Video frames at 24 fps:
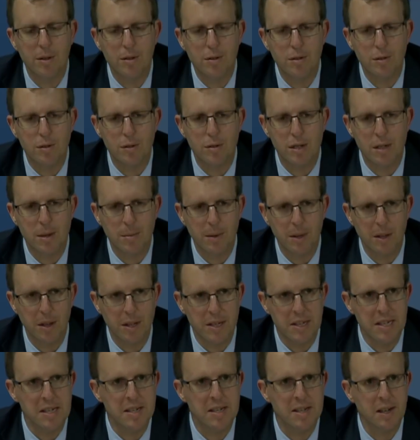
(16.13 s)
to some of the
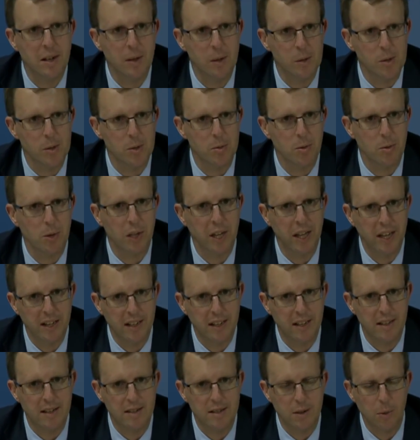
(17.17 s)
details
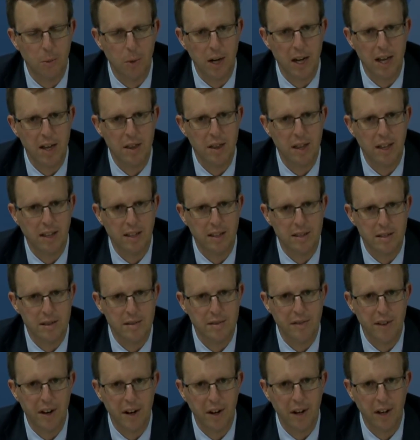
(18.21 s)
related to what I think is a
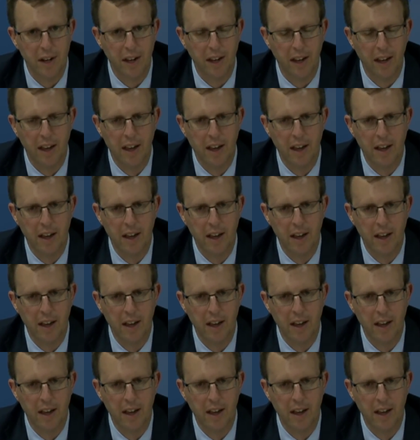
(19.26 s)
very